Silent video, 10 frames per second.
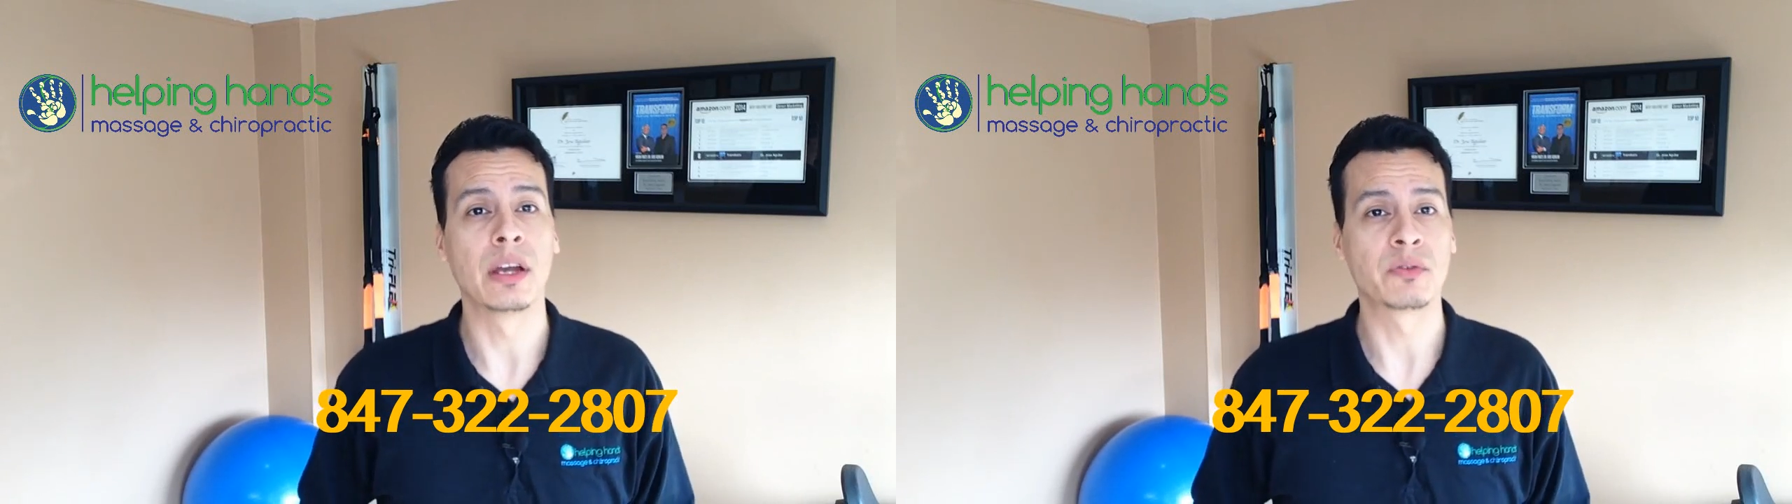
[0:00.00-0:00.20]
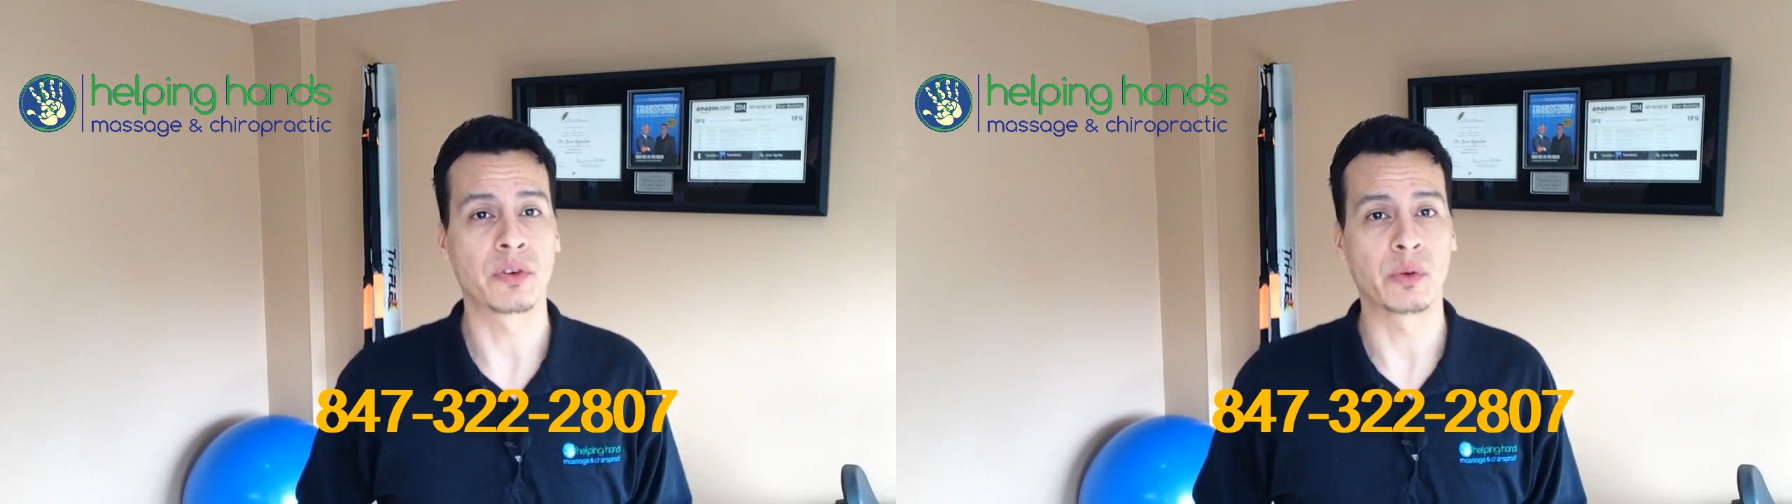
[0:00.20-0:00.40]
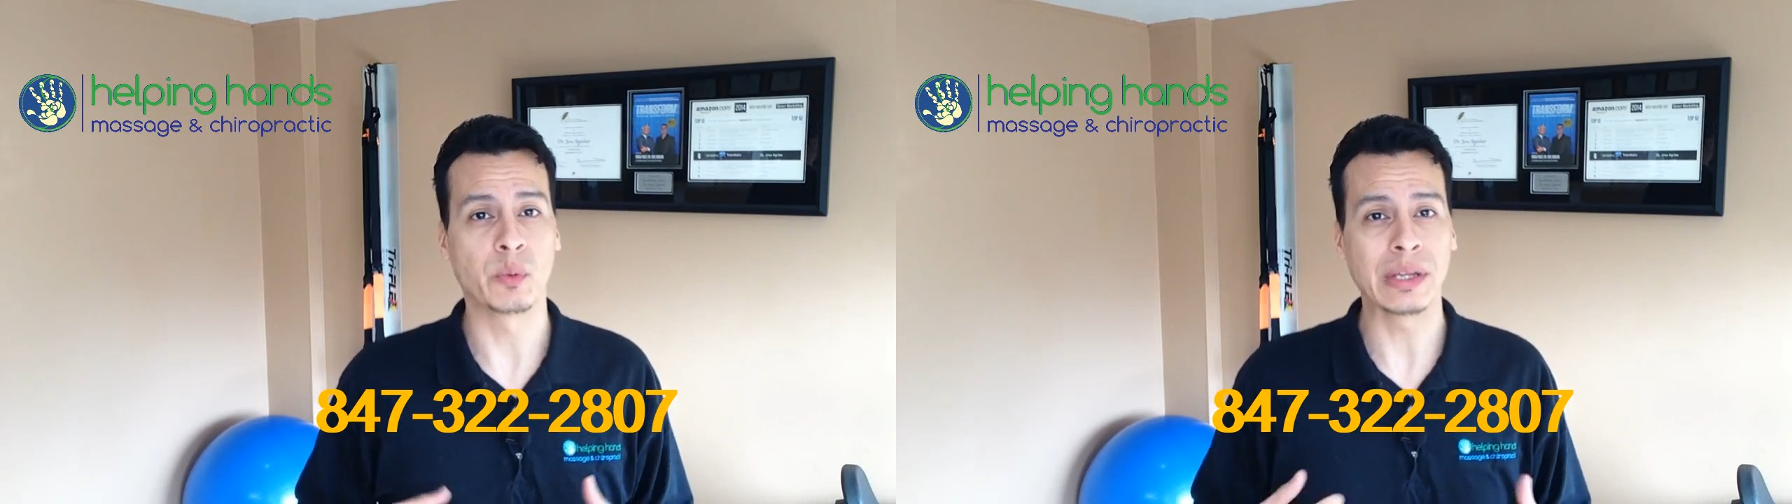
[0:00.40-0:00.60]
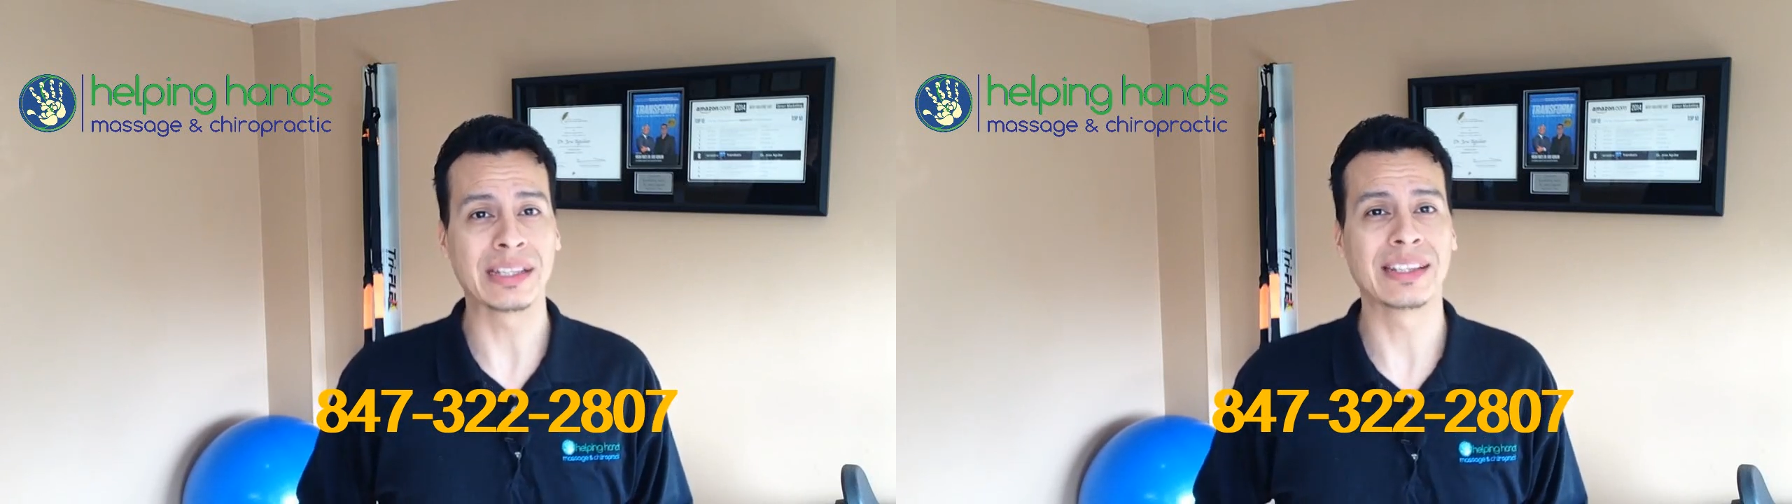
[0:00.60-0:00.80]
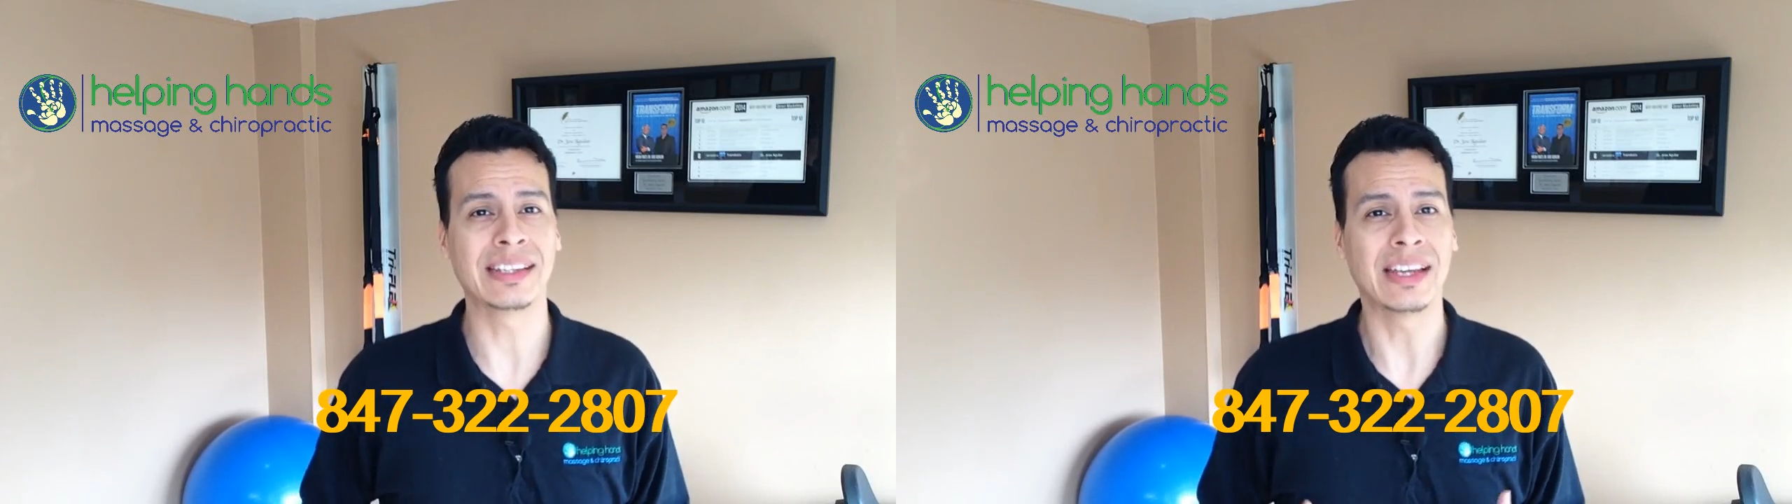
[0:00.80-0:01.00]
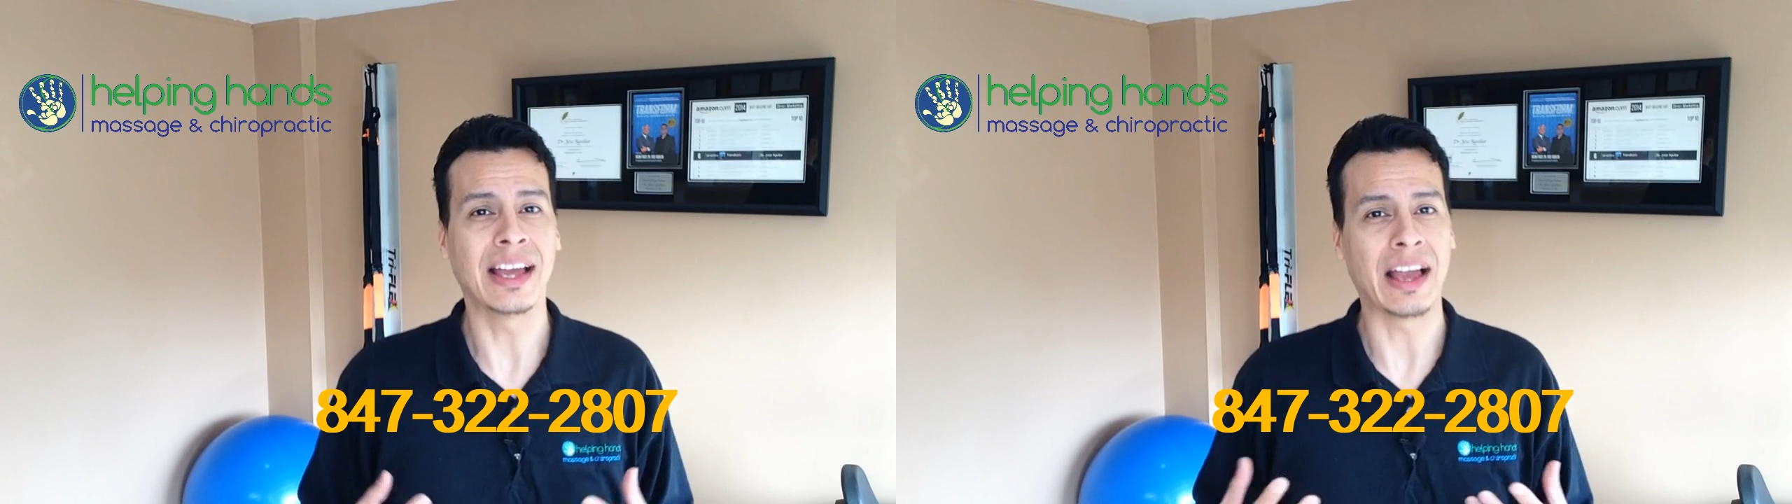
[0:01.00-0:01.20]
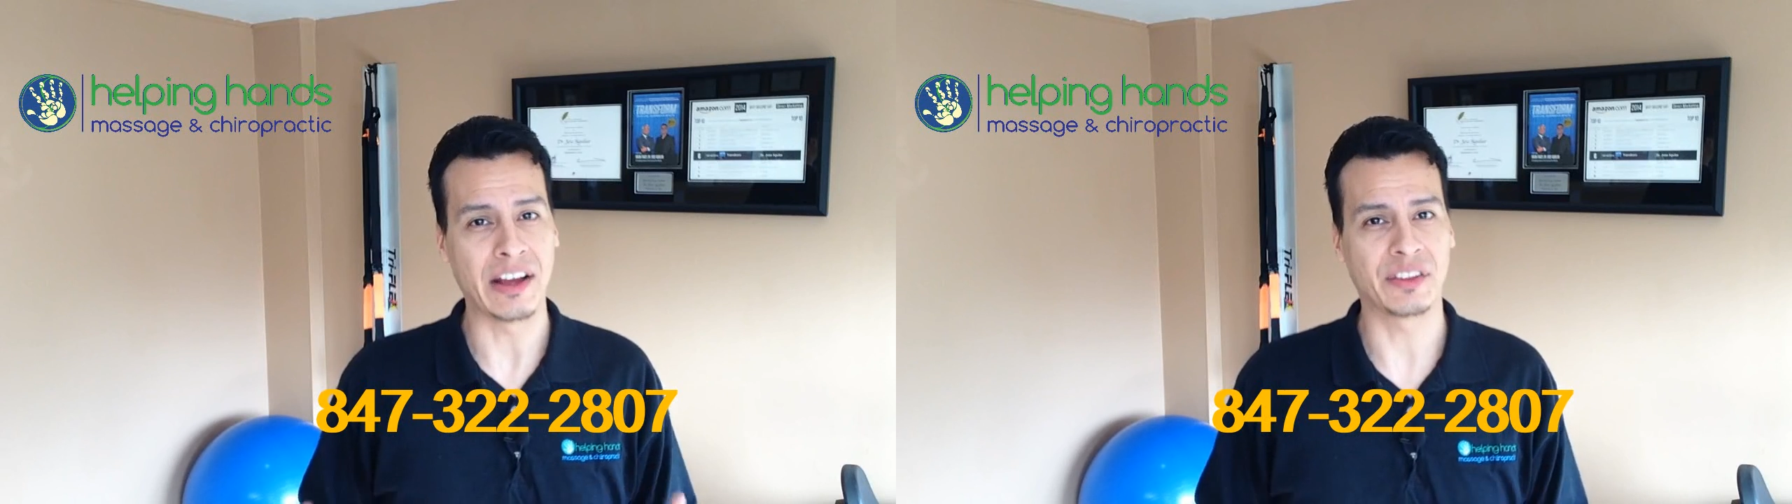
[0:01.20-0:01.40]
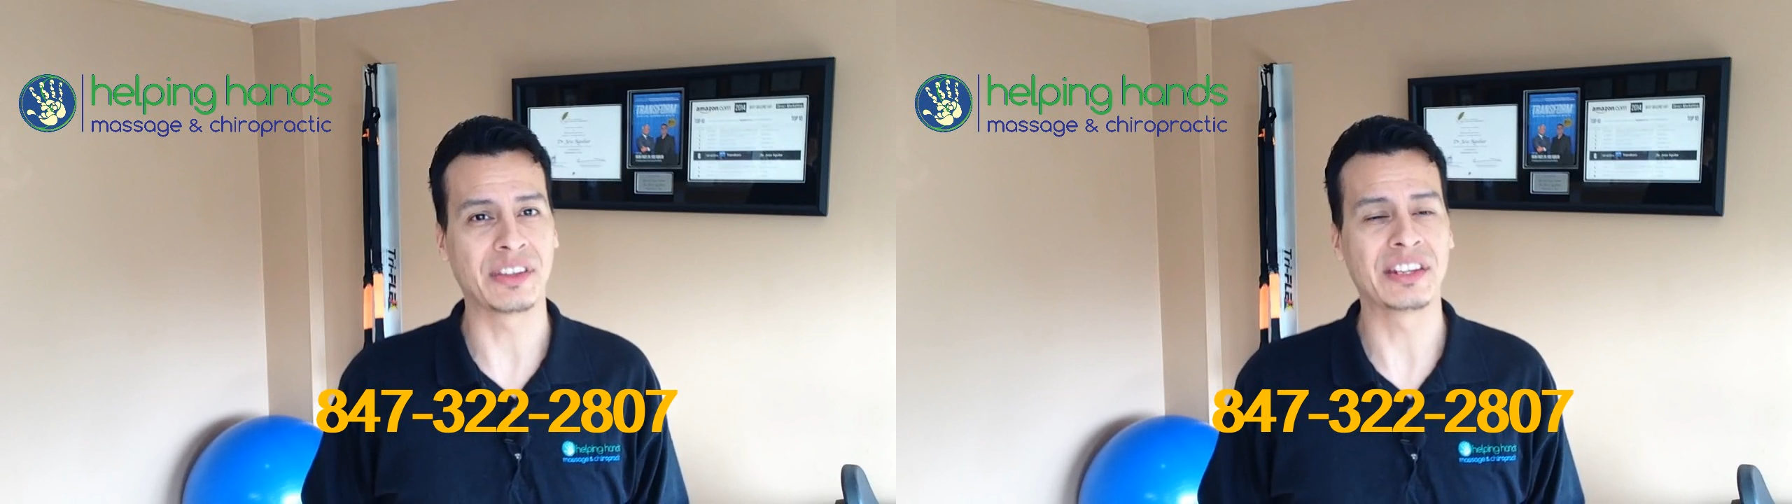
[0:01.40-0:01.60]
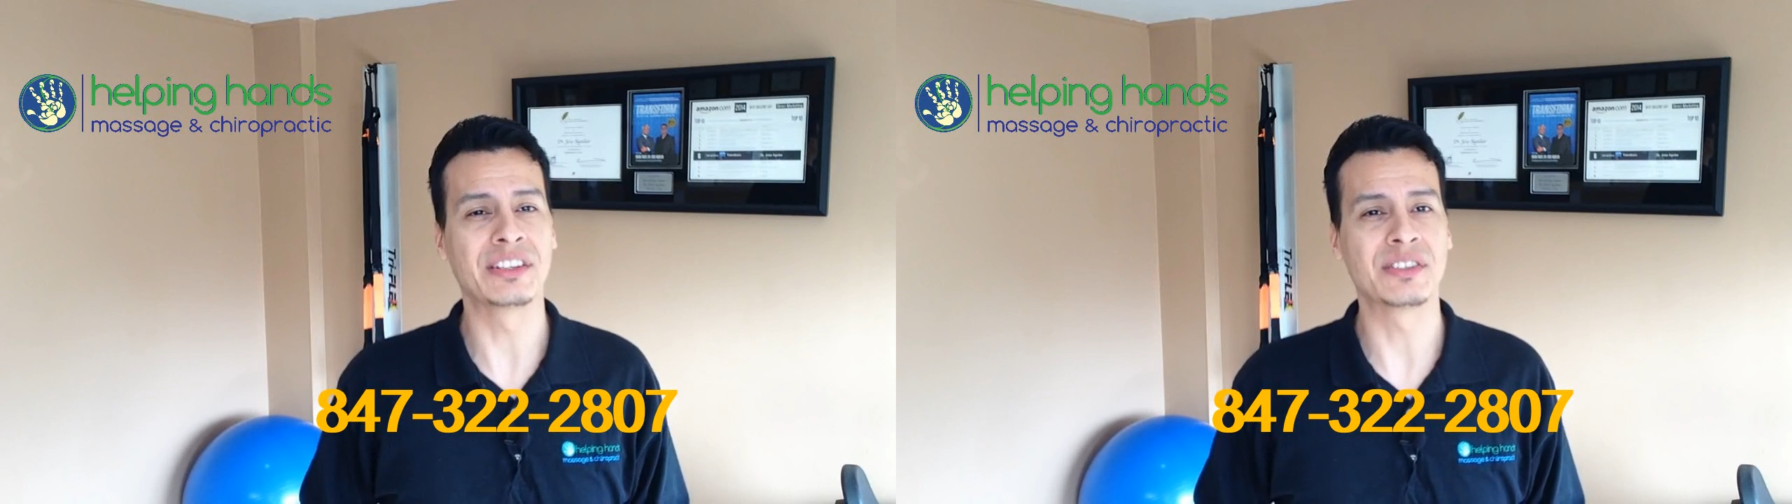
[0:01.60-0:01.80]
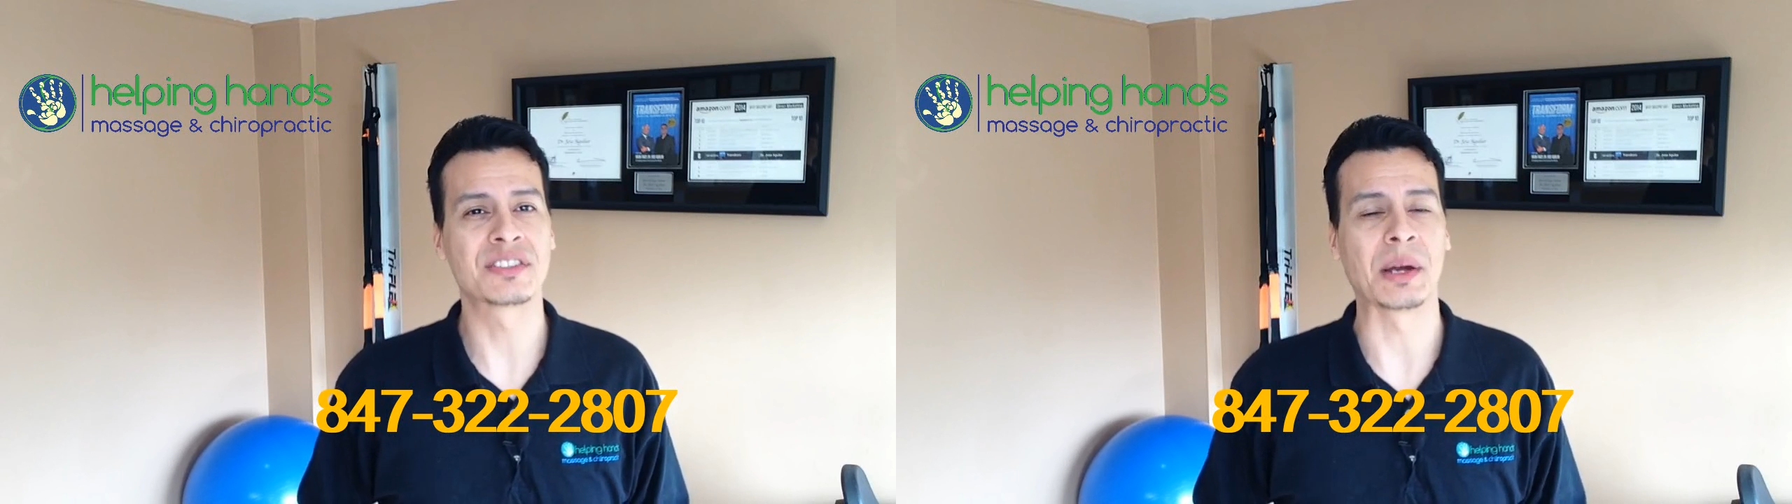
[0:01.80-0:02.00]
for the weekly Healthy News